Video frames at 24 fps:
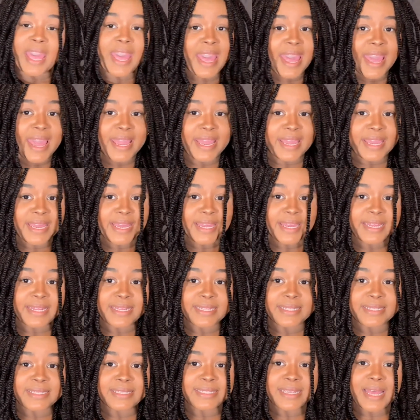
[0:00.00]

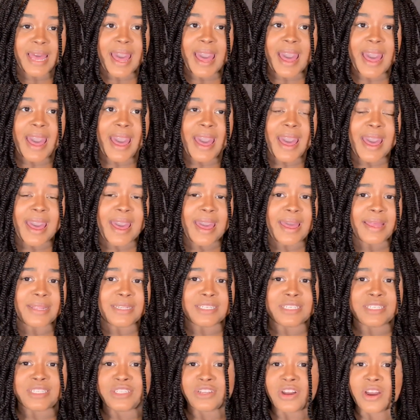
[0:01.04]
and I
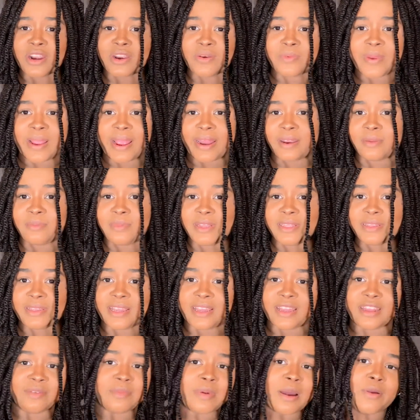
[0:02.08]
just started randomly
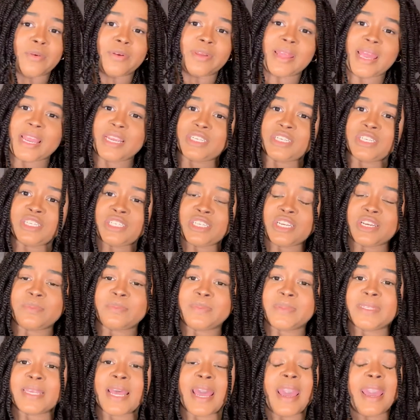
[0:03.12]
thinking about
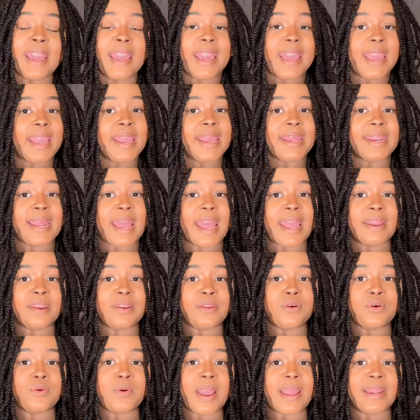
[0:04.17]
relationships, and I
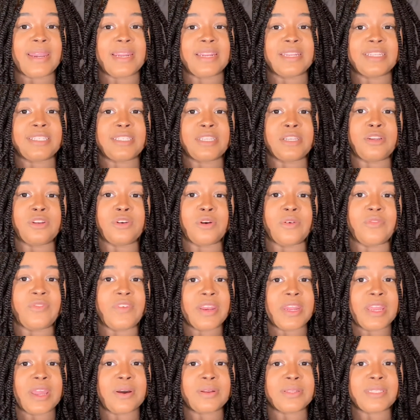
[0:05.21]
knew I needed to do a
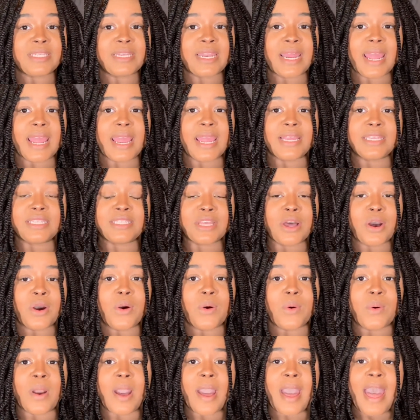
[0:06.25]
video today,
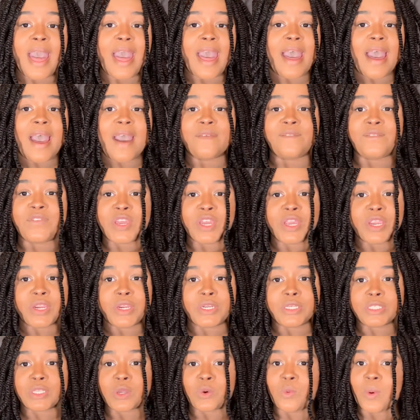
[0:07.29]
so I
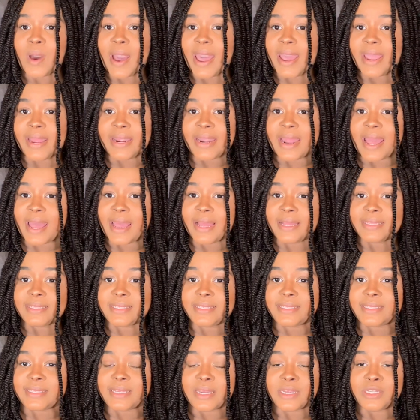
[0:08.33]
figured why not
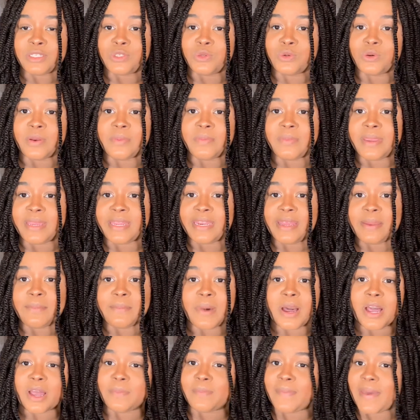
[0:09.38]
do a mini
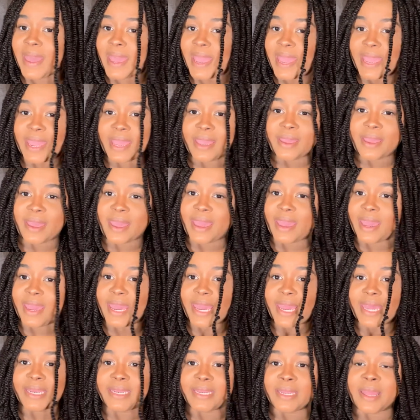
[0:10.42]
mukbang
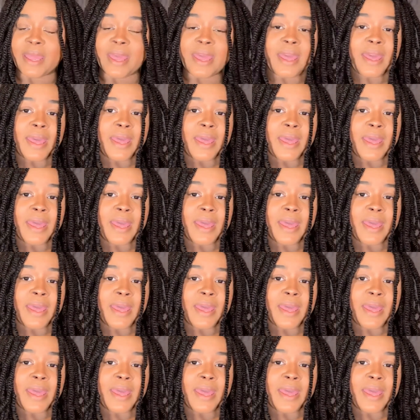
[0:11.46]
and